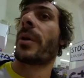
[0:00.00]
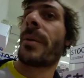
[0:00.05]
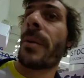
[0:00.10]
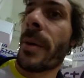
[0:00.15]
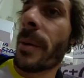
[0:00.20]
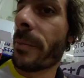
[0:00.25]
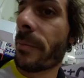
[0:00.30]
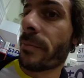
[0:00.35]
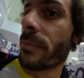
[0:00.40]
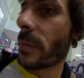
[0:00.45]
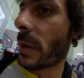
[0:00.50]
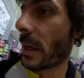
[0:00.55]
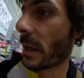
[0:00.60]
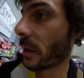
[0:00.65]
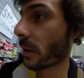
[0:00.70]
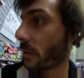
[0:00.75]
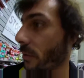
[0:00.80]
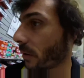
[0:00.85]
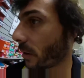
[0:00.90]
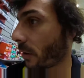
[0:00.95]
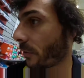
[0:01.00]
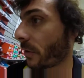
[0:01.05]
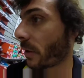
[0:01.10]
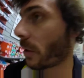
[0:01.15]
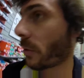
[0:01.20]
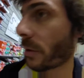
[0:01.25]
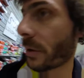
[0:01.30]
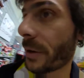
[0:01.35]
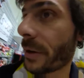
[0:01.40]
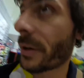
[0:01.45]
So I'm like half
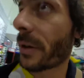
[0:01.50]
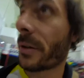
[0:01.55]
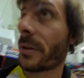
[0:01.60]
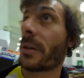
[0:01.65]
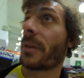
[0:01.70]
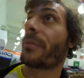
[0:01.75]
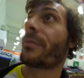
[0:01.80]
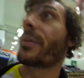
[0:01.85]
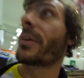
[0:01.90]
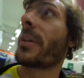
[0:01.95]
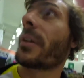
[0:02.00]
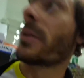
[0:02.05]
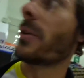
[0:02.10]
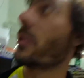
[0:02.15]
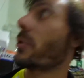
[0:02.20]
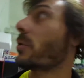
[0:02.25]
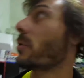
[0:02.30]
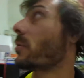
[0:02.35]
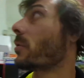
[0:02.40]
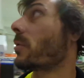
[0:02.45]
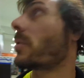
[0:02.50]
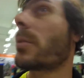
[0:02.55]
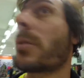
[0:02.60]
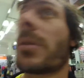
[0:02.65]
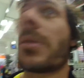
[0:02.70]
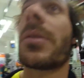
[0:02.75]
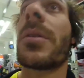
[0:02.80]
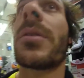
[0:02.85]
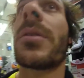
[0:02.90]
an hour here, didn't find any shoes.